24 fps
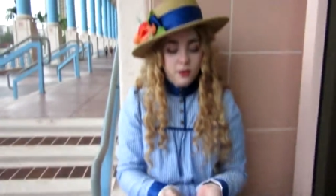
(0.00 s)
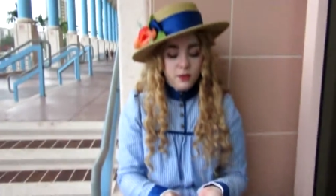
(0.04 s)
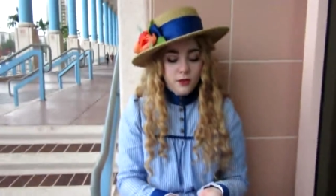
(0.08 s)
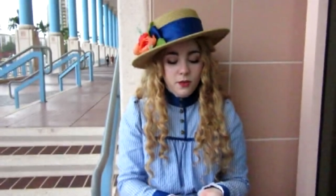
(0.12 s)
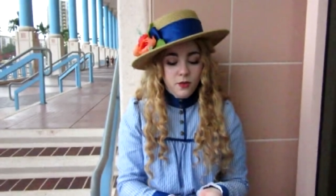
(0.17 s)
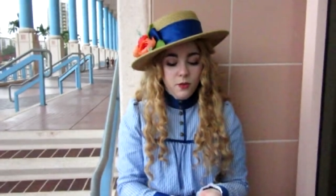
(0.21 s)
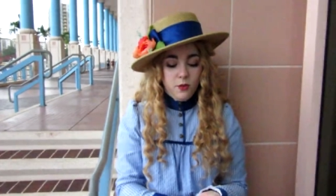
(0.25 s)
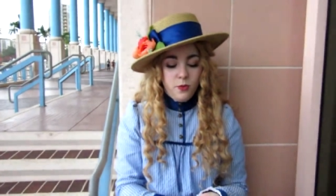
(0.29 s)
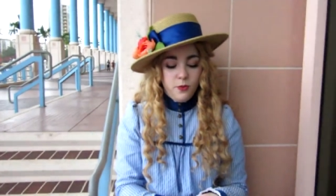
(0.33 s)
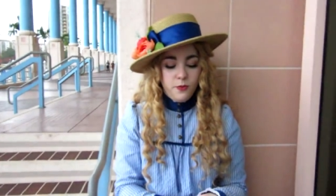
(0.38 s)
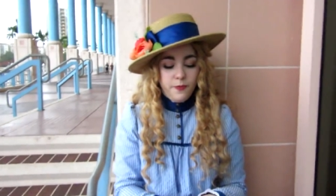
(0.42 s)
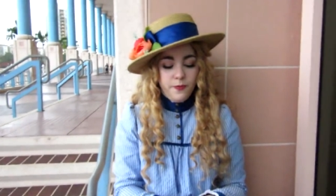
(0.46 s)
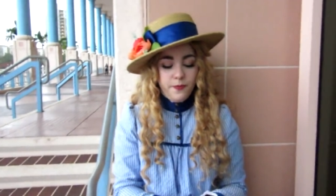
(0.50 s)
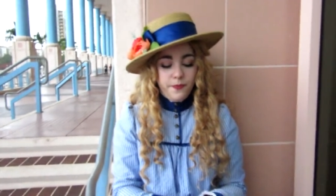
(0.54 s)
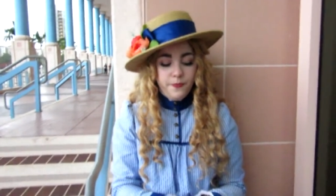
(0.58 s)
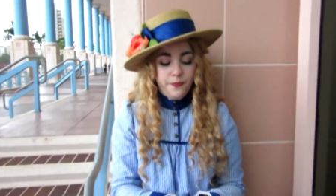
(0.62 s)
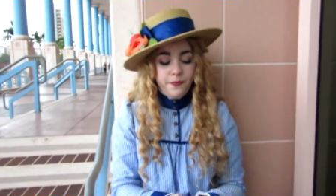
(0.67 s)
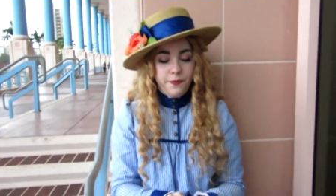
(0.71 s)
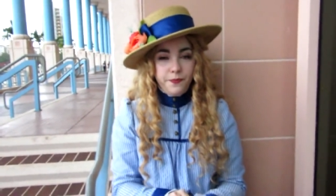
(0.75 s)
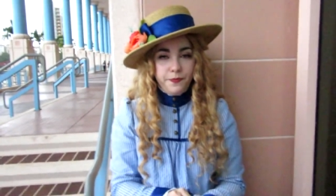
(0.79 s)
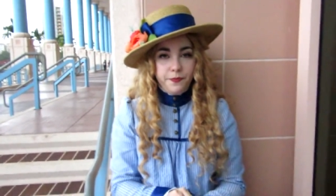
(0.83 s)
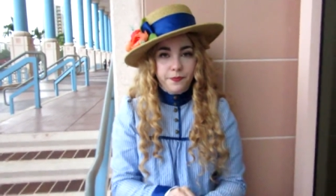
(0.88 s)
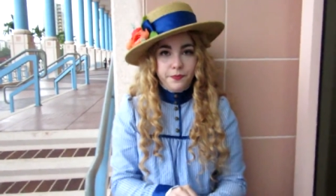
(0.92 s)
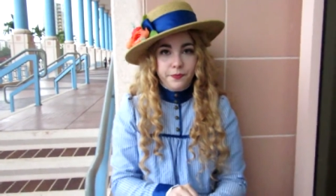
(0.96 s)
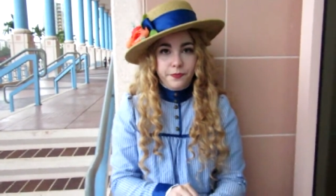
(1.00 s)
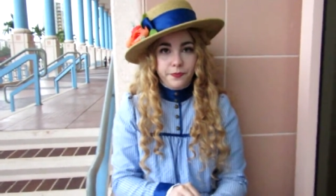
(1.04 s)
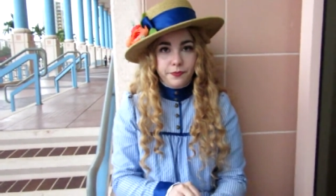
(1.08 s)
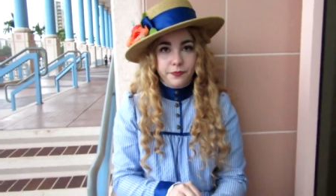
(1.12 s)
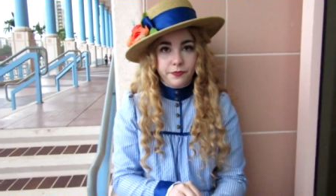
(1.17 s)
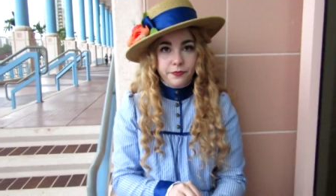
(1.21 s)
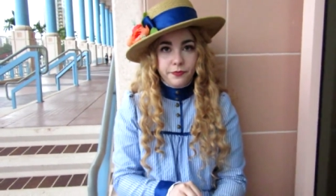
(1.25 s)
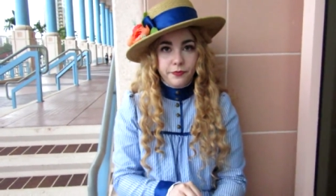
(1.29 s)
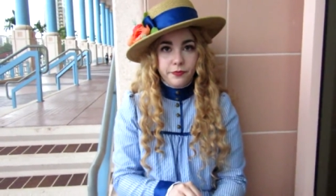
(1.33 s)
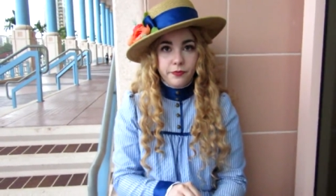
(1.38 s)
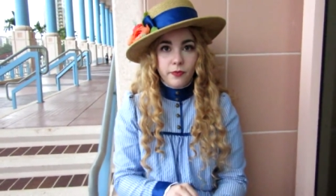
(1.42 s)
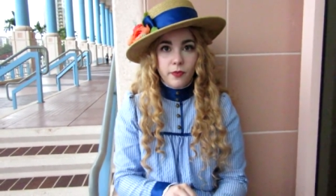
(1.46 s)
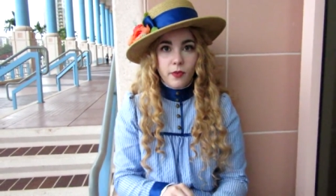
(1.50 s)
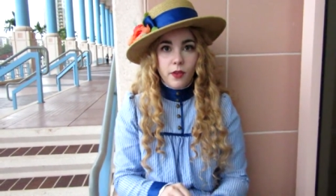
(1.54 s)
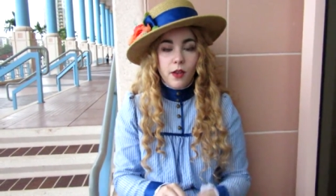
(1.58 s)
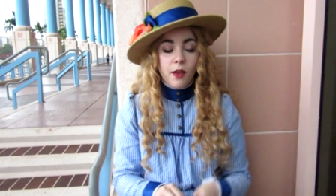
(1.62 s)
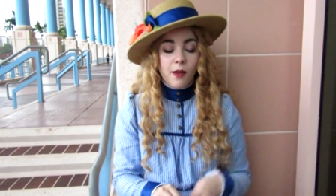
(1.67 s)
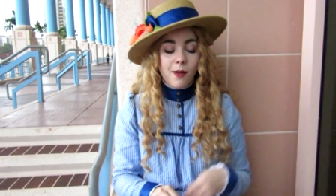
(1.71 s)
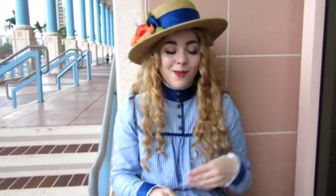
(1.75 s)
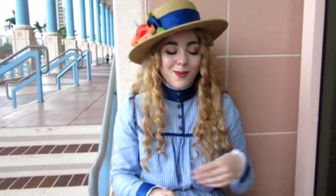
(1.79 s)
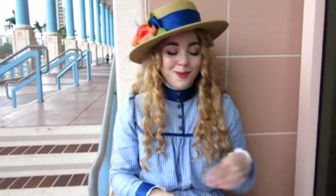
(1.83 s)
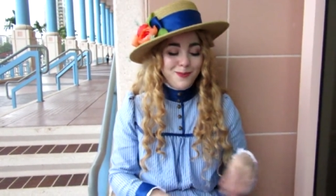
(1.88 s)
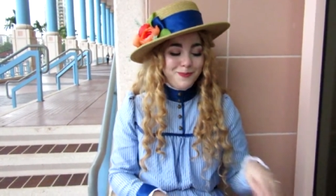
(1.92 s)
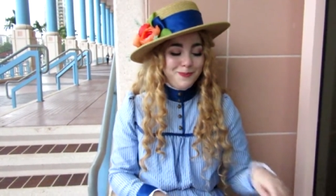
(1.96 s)
You know, just for those casual everyday
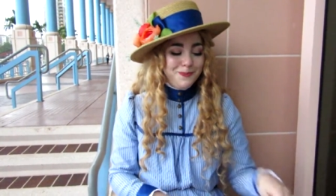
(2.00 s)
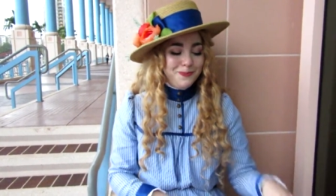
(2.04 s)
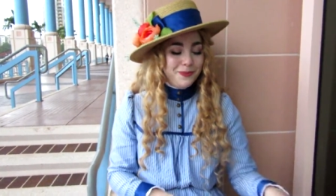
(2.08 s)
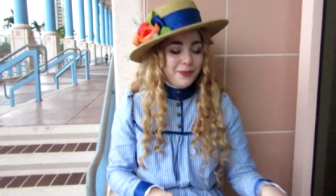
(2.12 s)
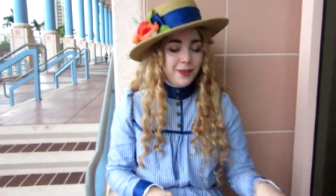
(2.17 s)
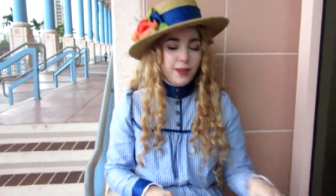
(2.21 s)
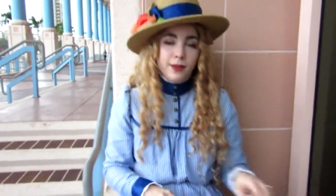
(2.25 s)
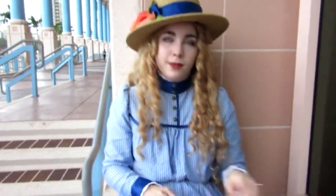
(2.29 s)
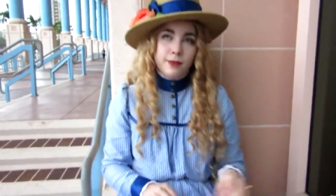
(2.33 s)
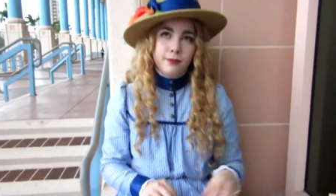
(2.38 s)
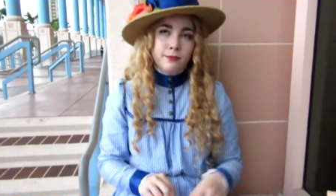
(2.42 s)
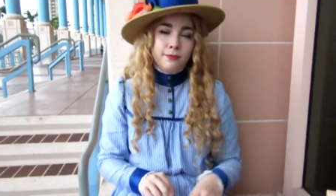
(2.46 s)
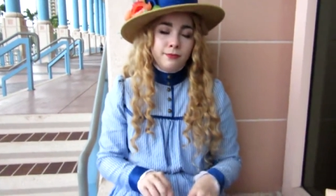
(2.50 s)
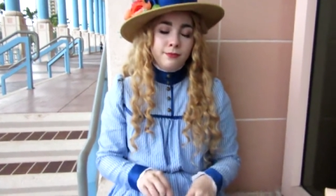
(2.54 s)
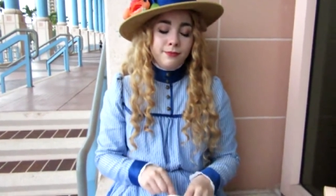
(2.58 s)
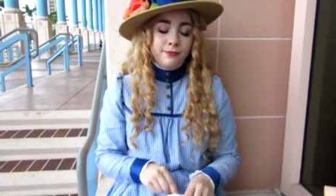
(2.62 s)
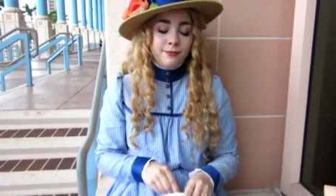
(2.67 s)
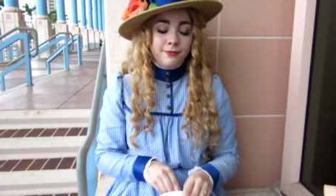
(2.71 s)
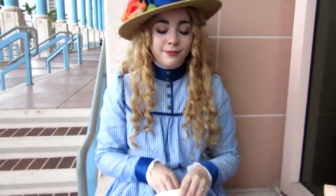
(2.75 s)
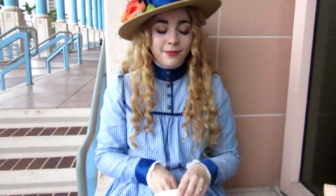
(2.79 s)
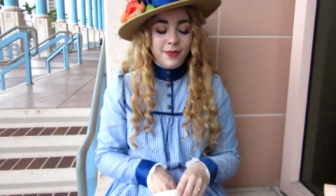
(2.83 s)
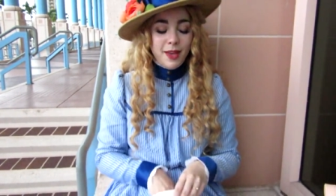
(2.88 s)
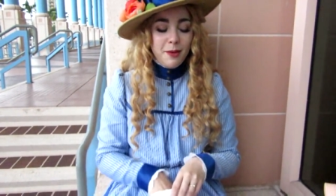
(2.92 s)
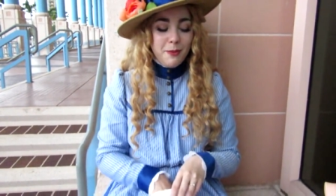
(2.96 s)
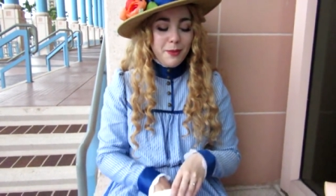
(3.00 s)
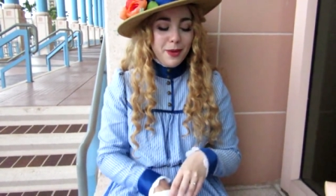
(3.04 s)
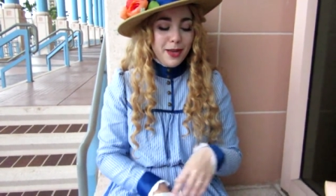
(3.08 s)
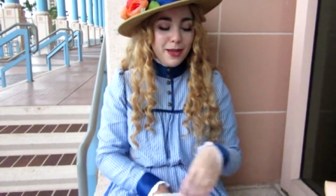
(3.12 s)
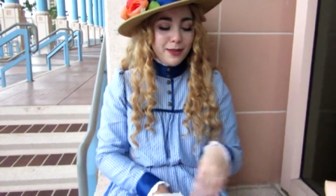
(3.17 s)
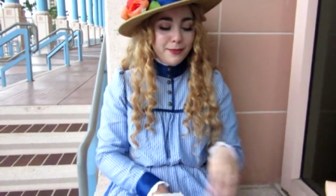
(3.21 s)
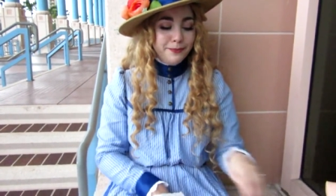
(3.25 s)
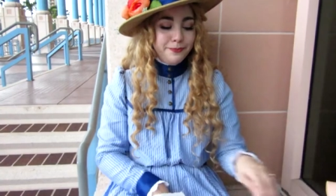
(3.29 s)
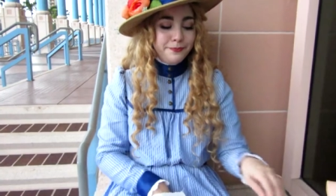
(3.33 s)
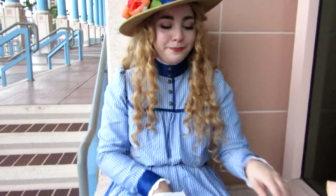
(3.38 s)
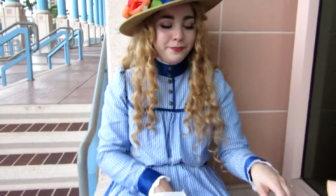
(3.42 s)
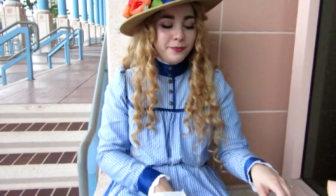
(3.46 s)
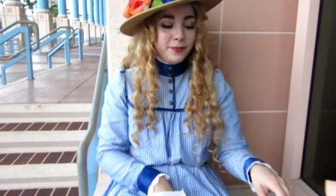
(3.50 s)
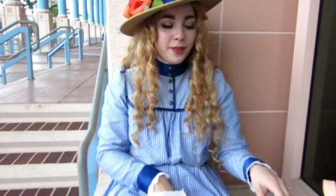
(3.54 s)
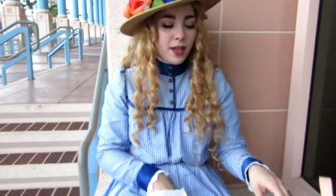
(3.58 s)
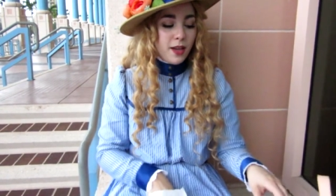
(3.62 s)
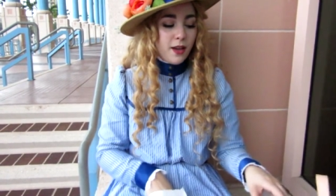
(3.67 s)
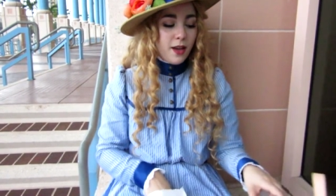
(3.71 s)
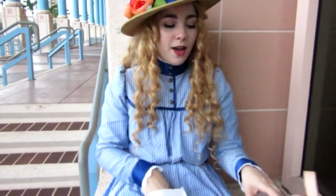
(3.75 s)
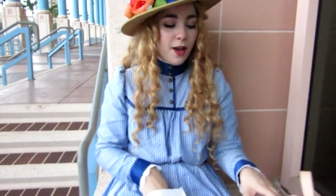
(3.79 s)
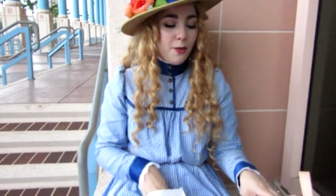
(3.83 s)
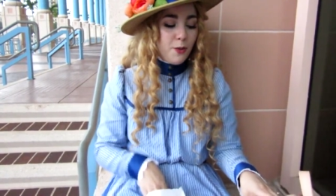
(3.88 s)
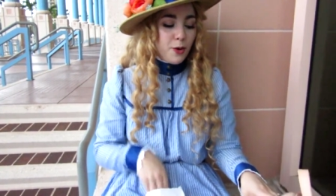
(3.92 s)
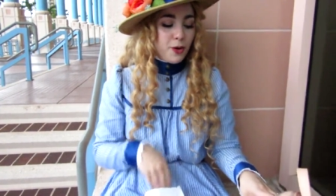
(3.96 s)
glitter looks. I mean,
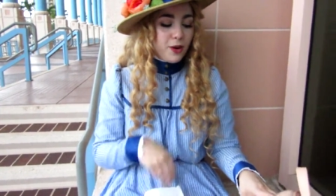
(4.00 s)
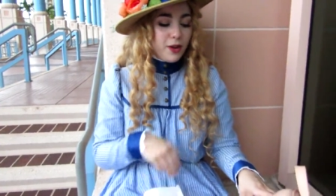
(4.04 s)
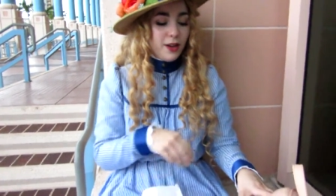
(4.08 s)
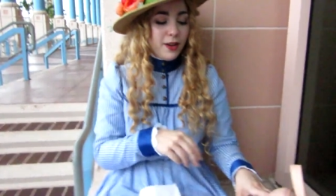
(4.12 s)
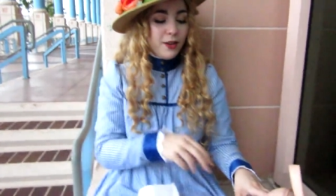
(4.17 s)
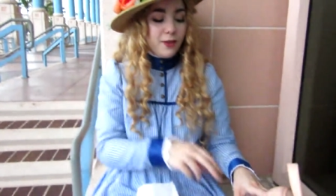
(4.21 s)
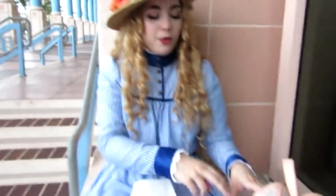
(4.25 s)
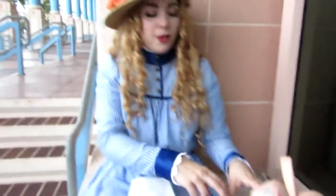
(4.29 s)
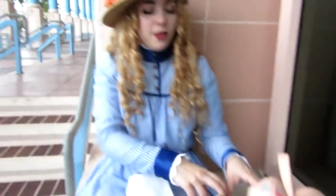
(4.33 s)
I wear glitter